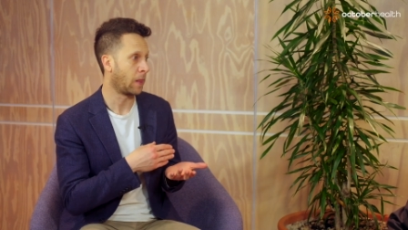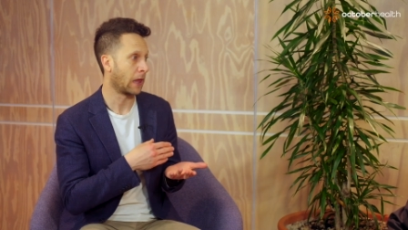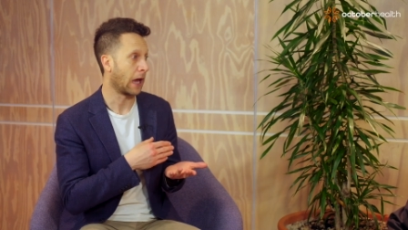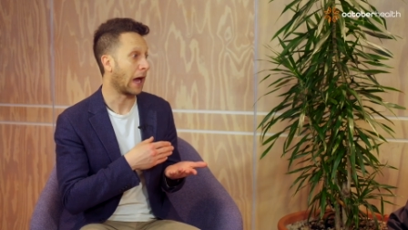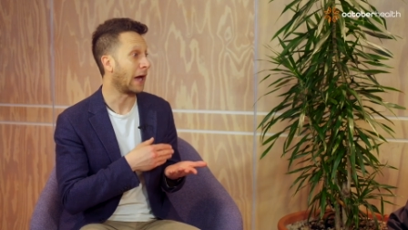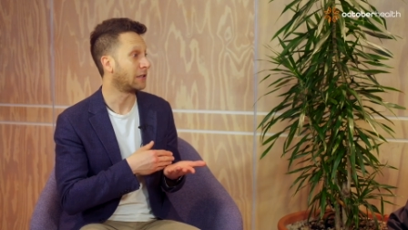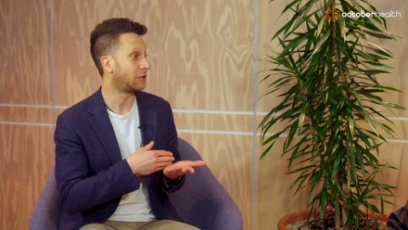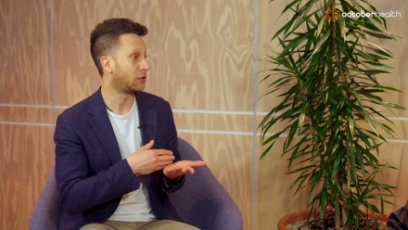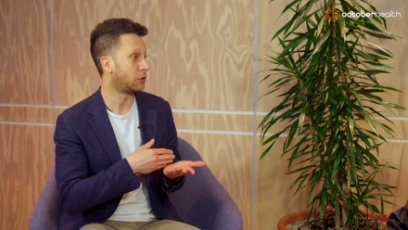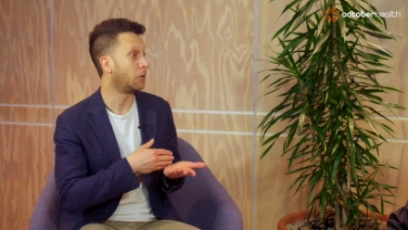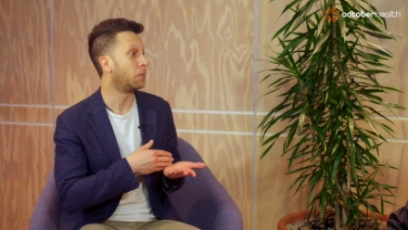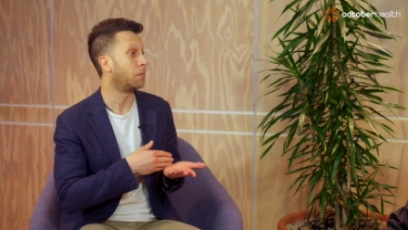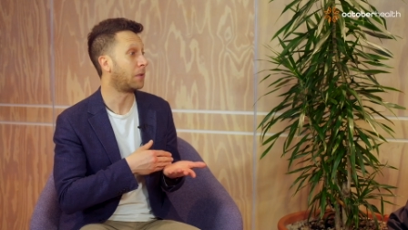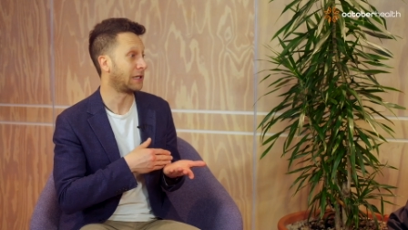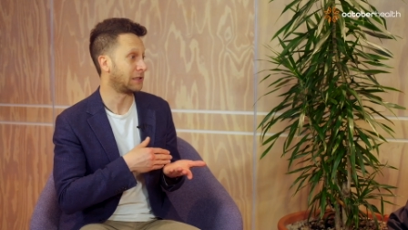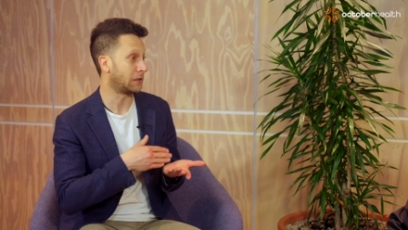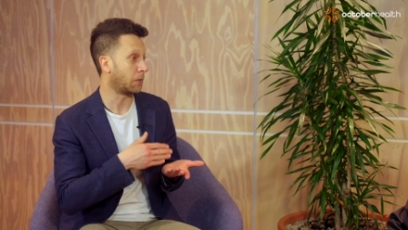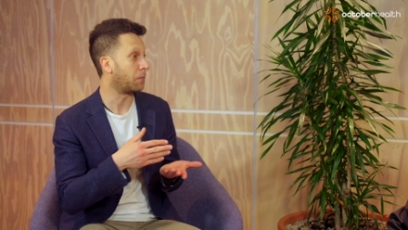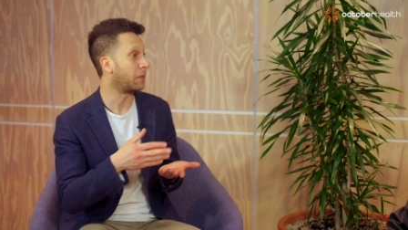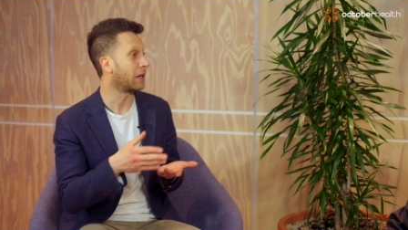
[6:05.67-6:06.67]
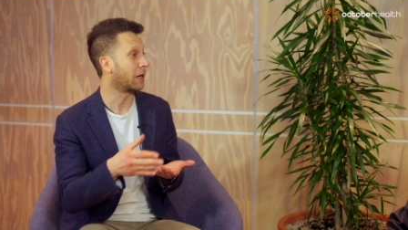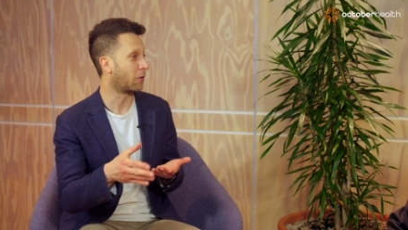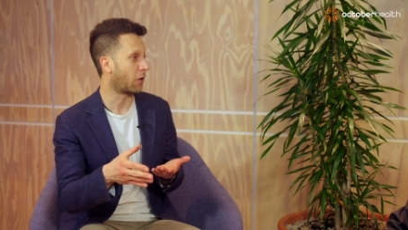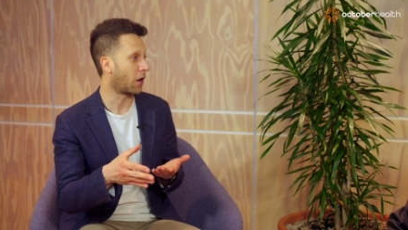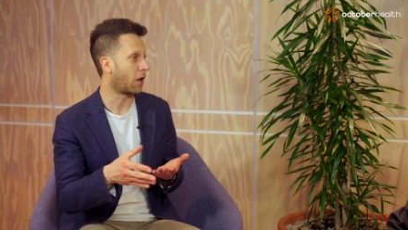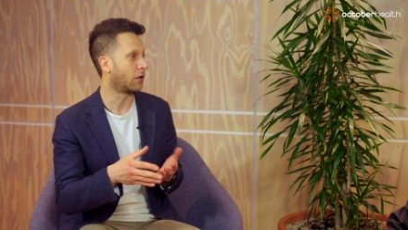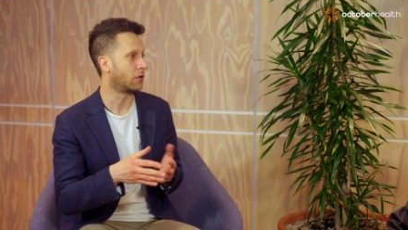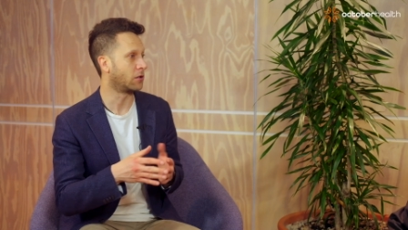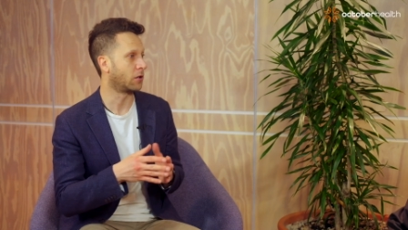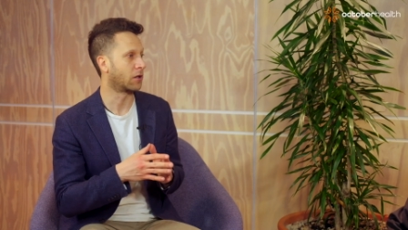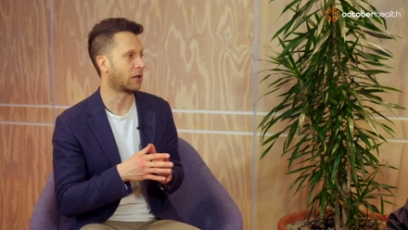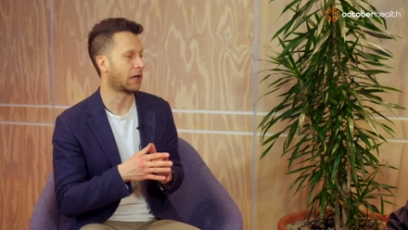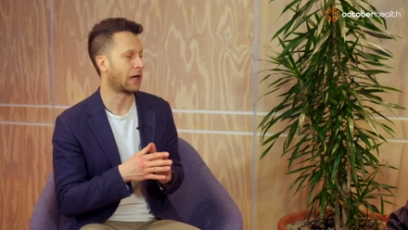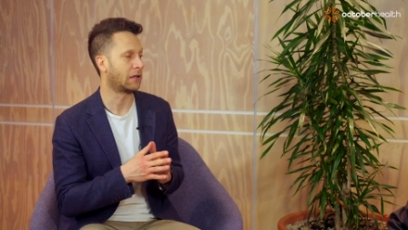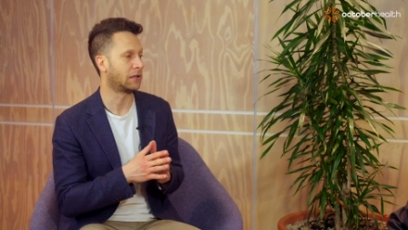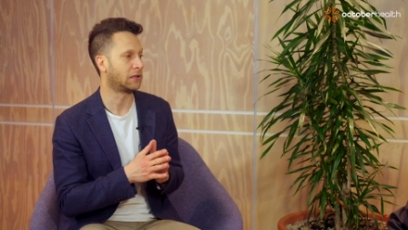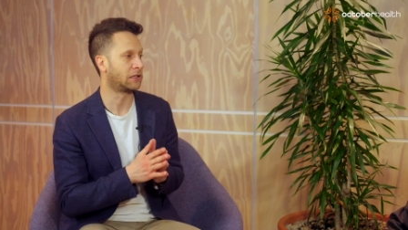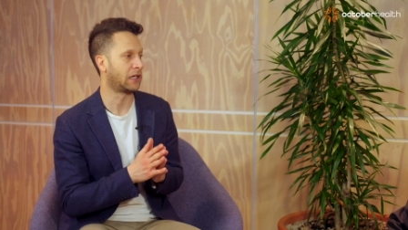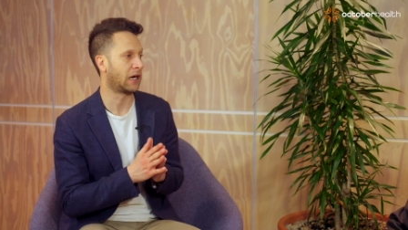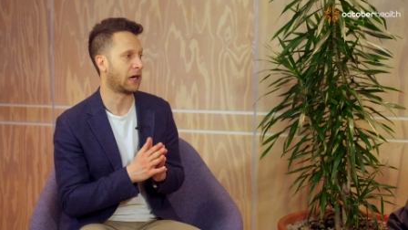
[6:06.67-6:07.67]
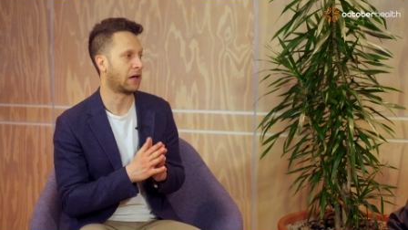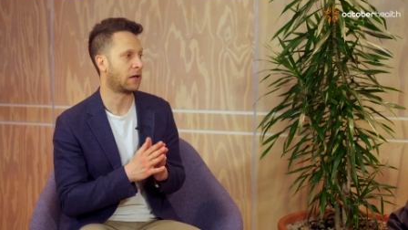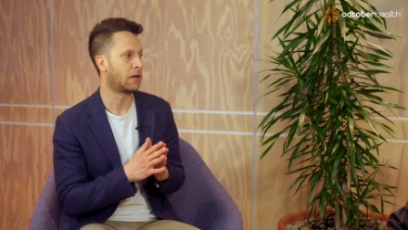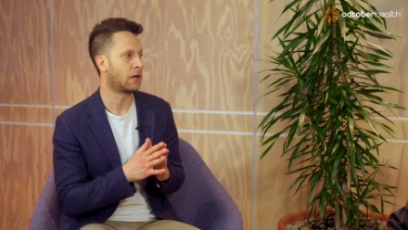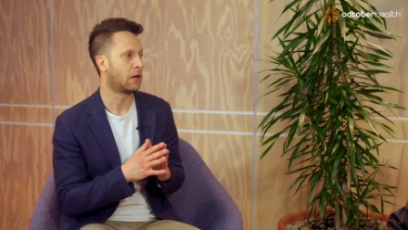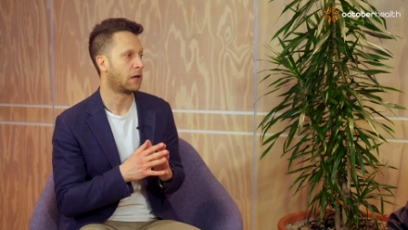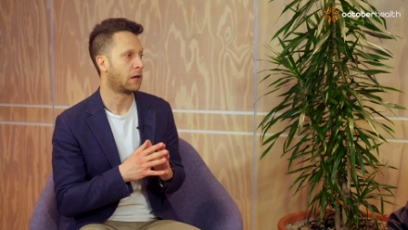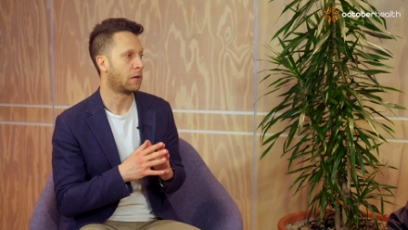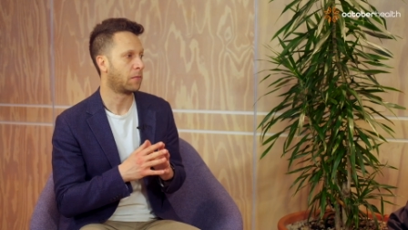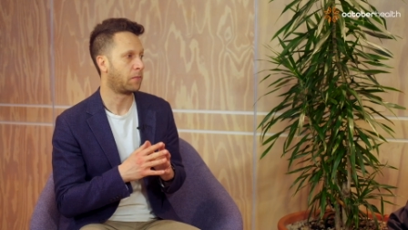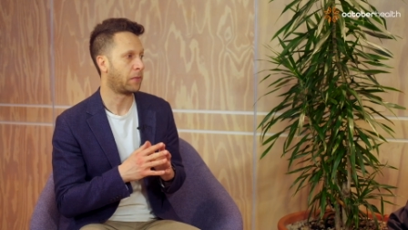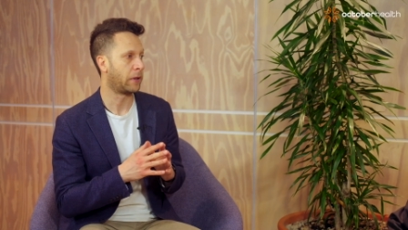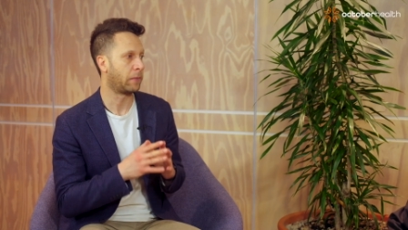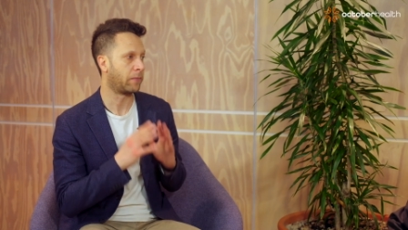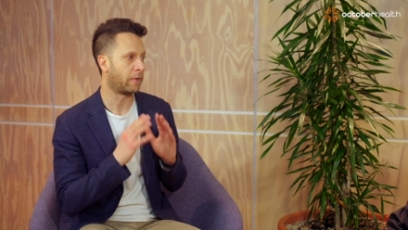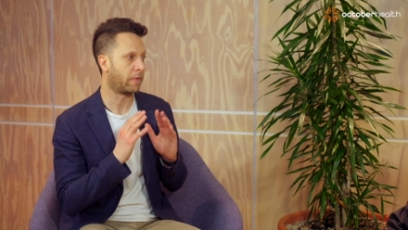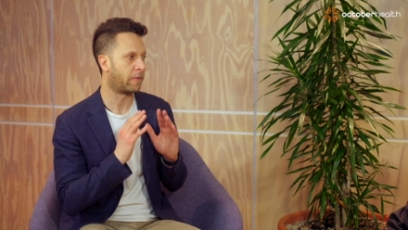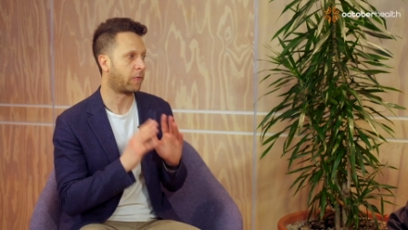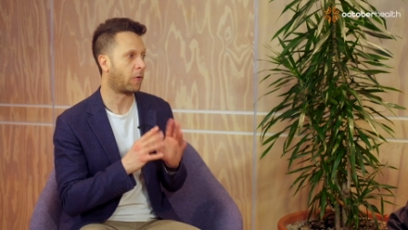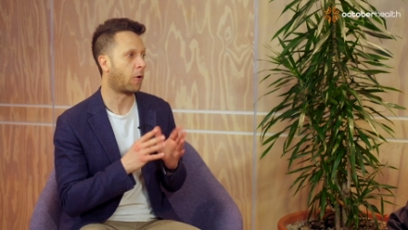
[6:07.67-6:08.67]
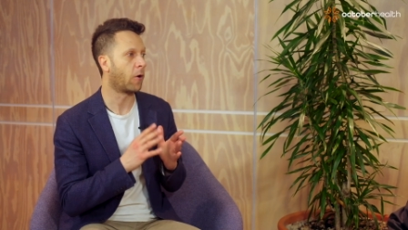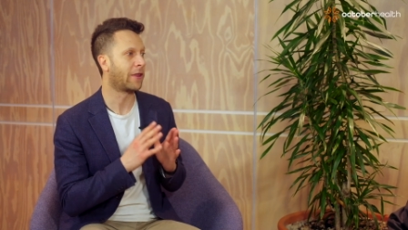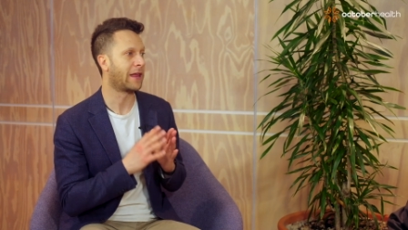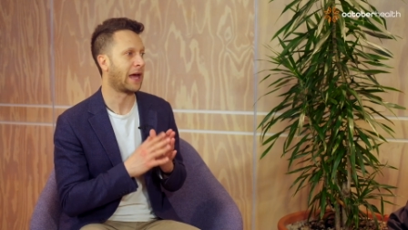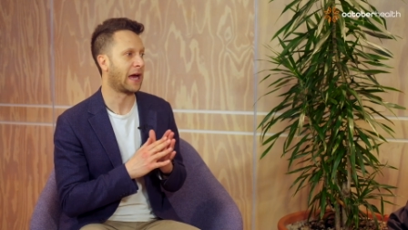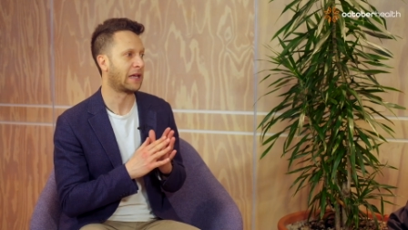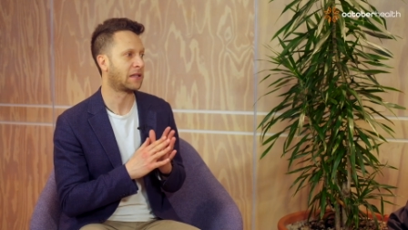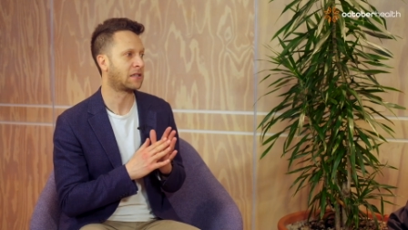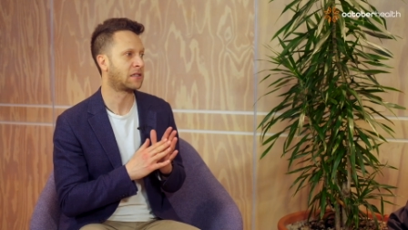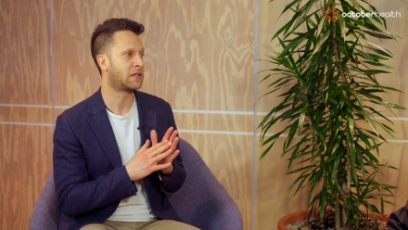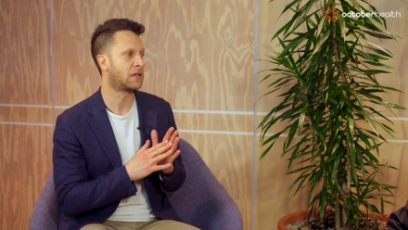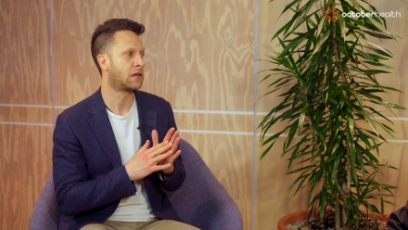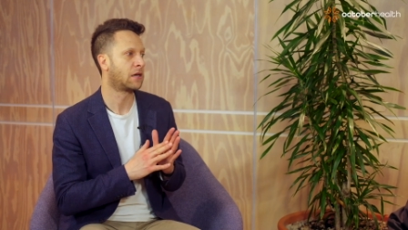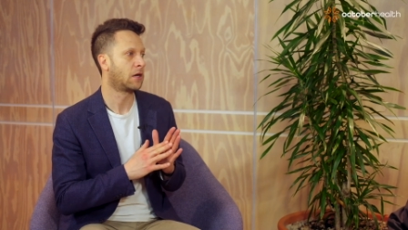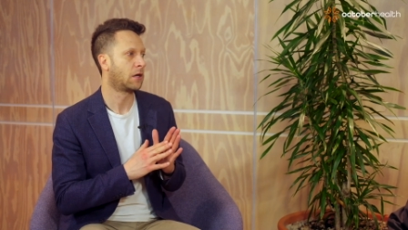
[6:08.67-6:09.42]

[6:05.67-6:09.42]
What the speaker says: I assume plays a big role in your culture. But before that,